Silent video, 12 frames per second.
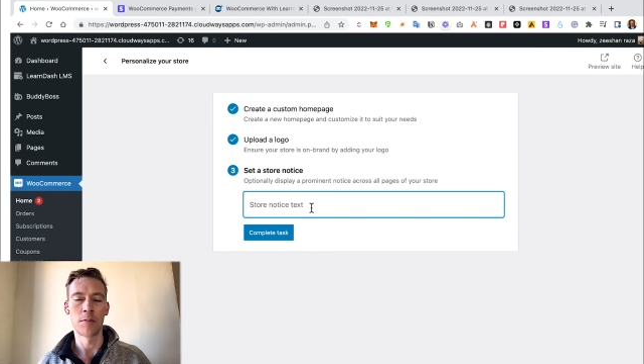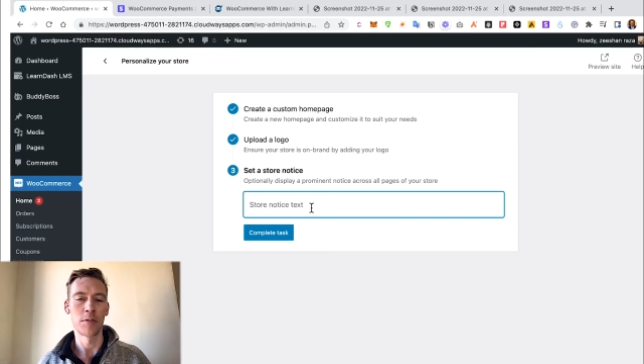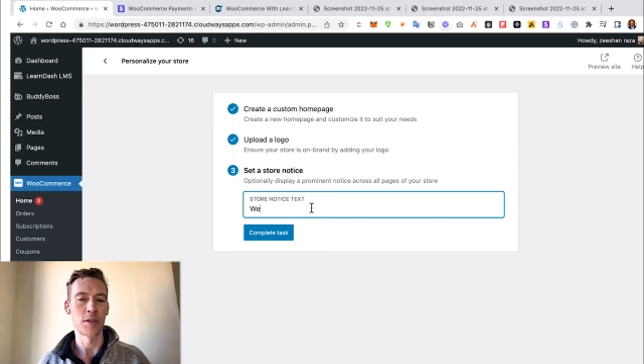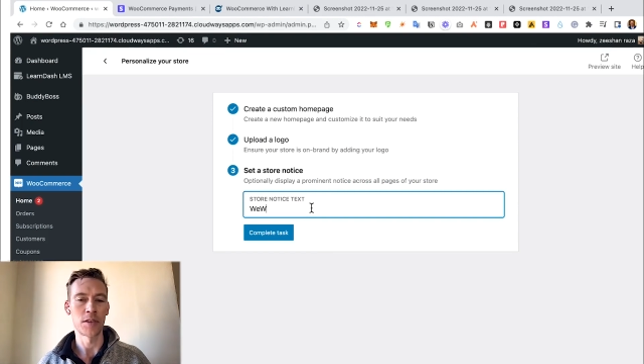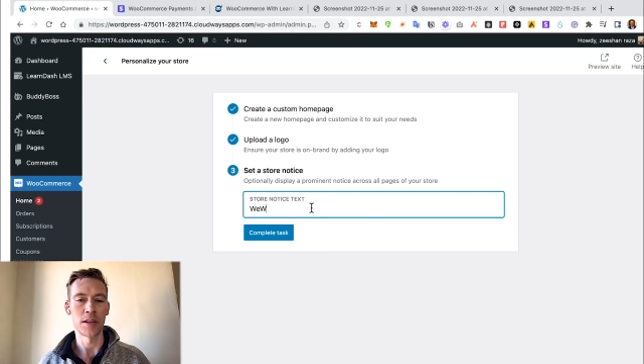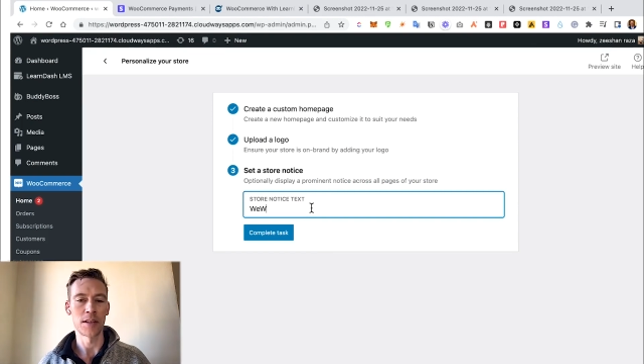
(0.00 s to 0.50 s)

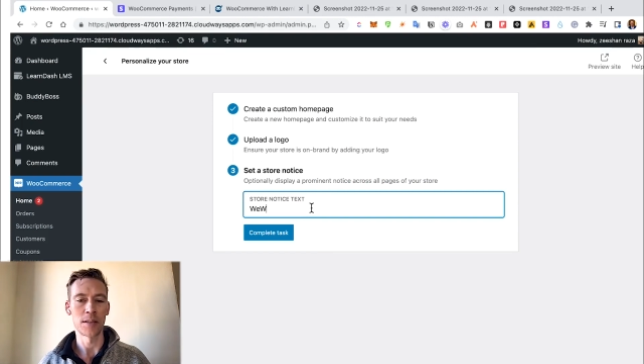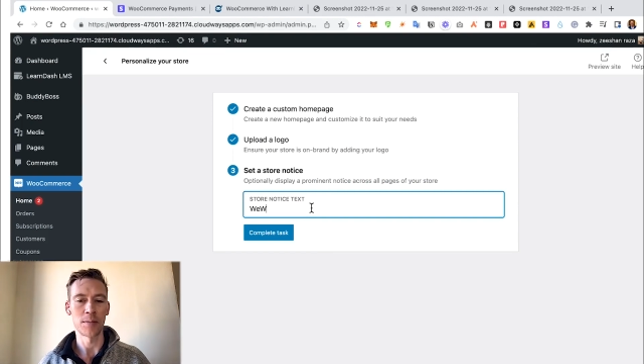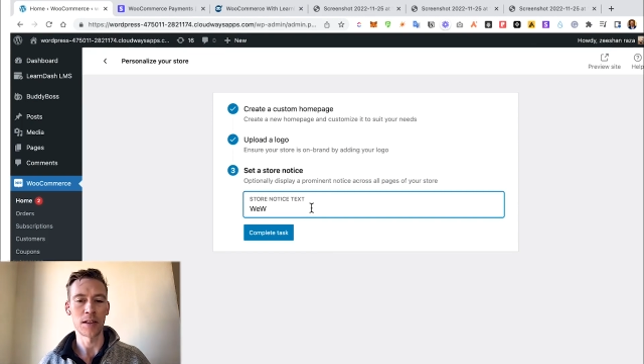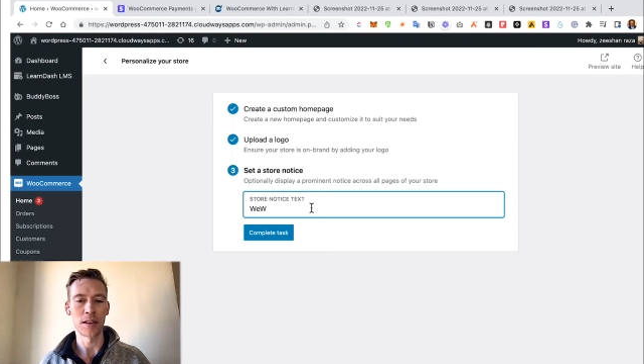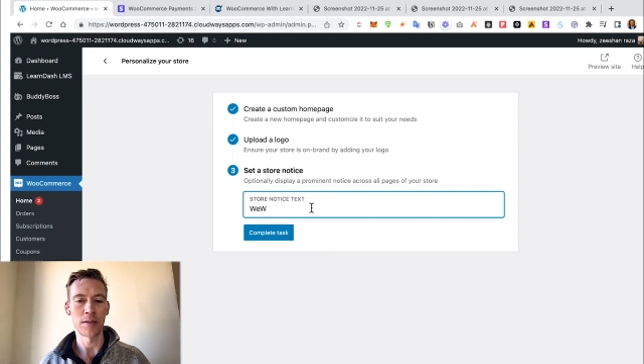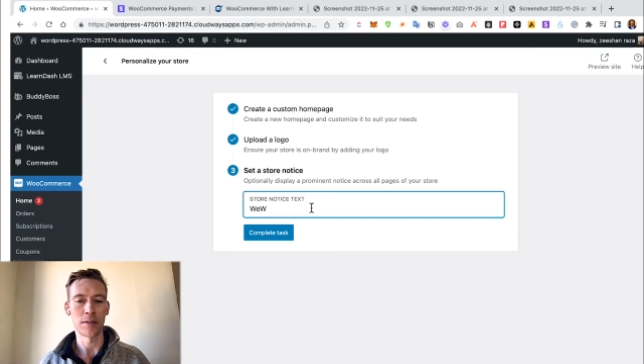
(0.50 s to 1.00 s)
We'll just say
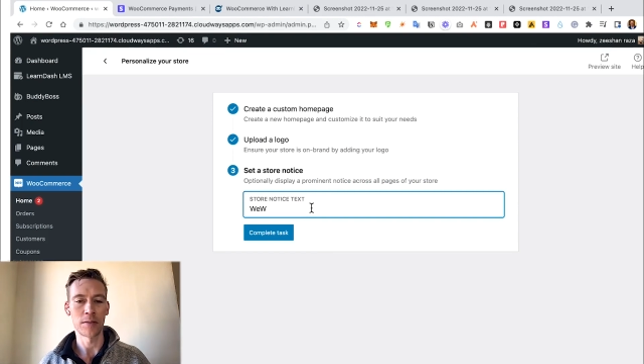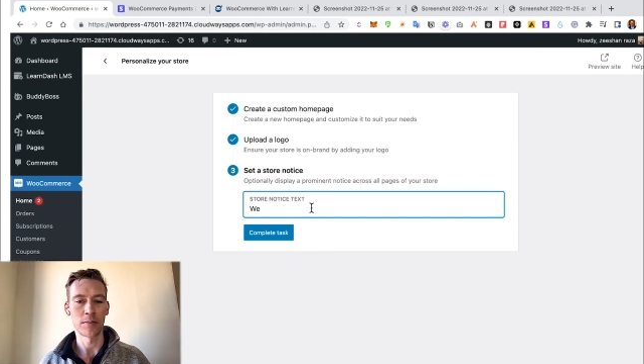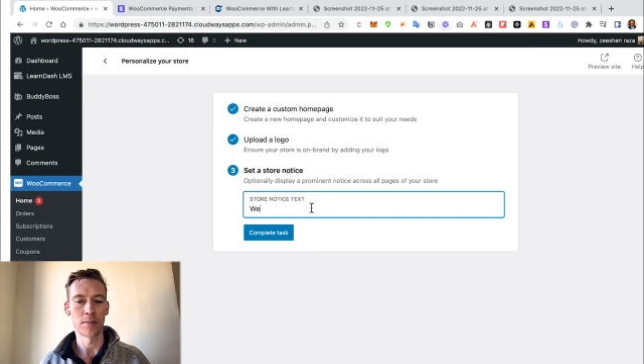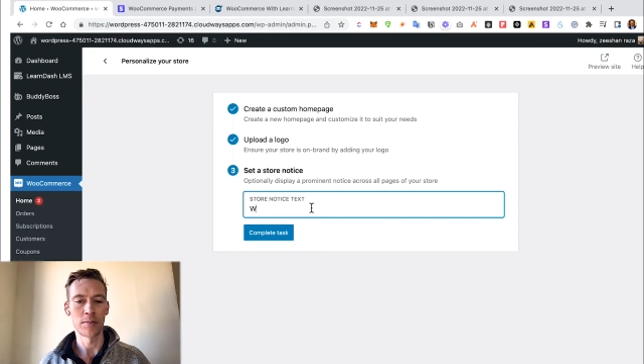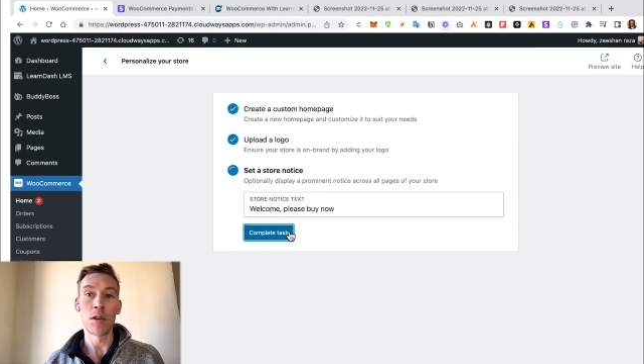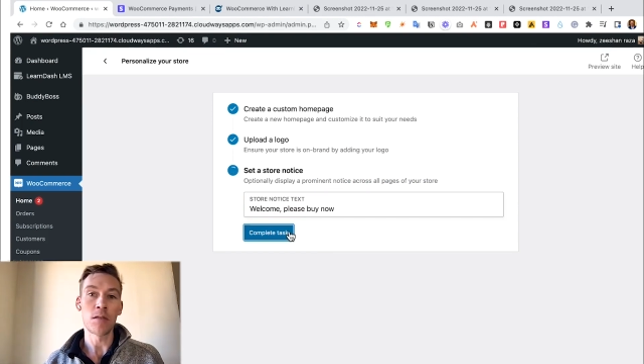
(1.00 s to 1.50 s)
something like
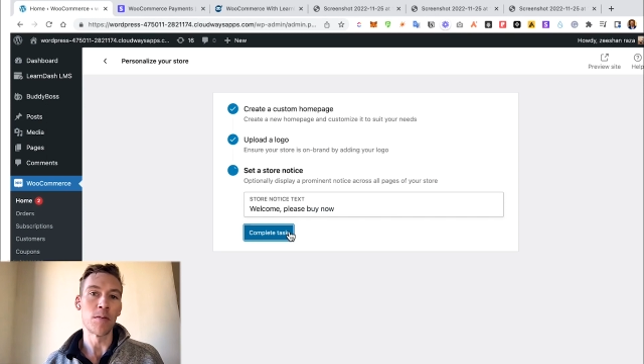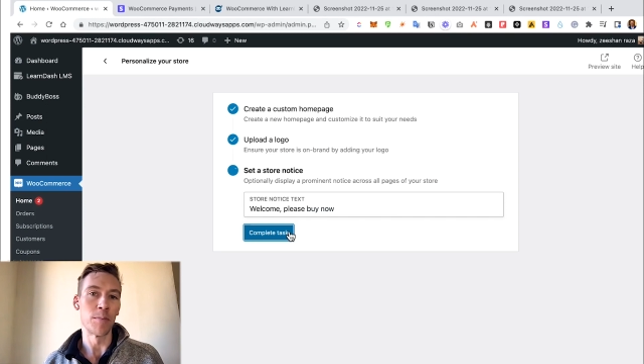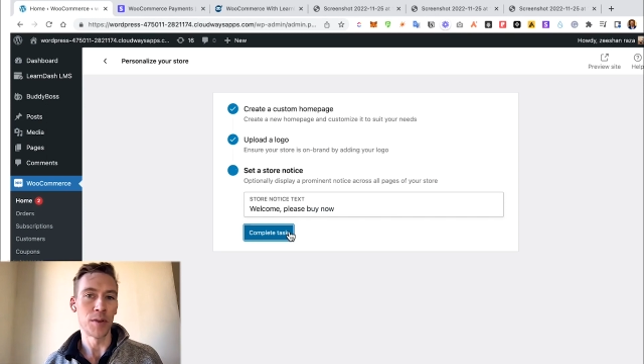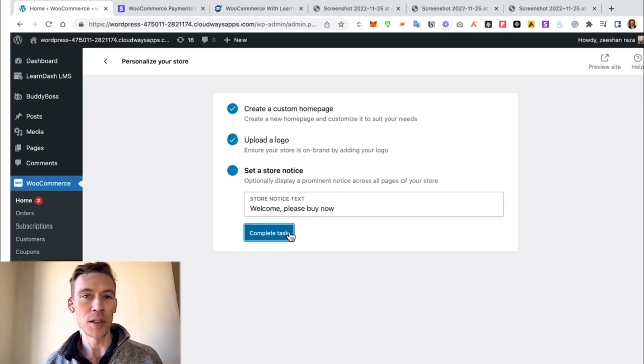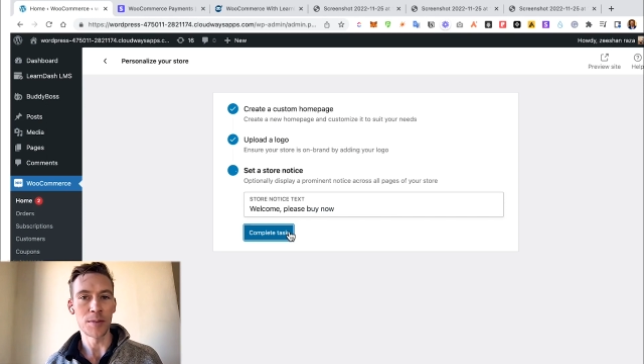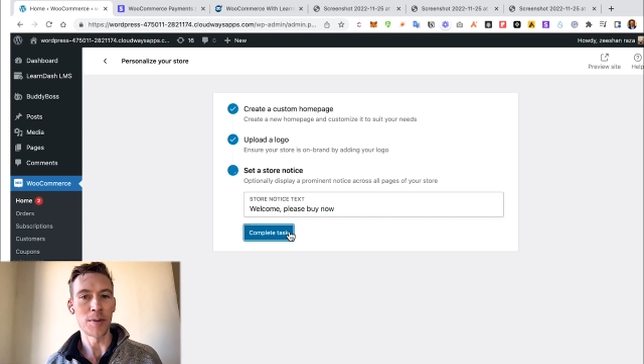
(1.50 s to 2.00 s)

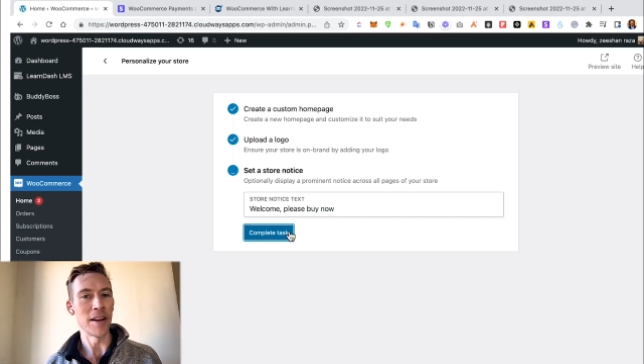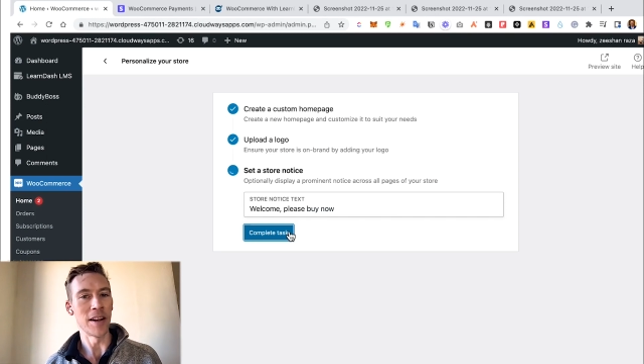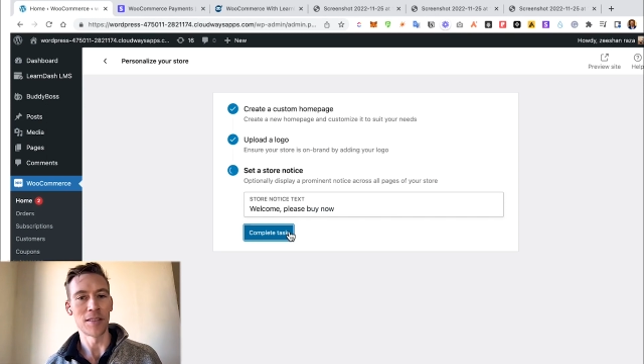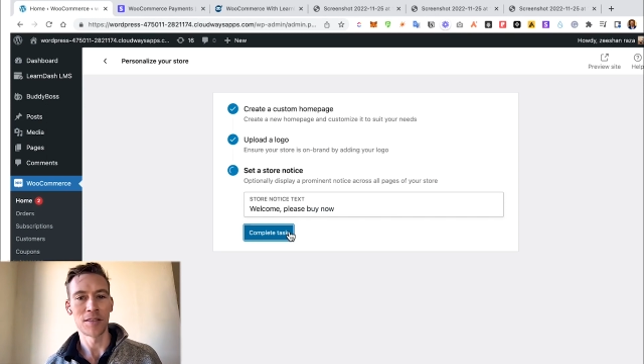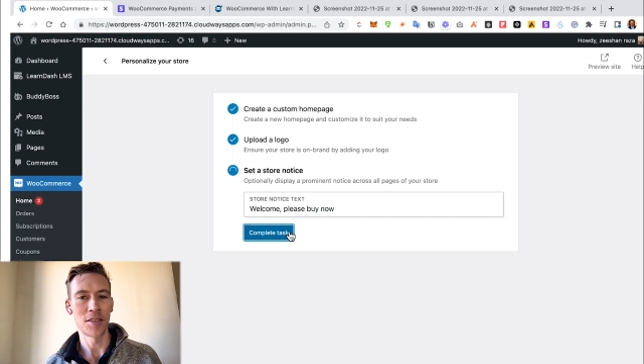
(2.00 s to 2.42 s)
Welcome, please by now.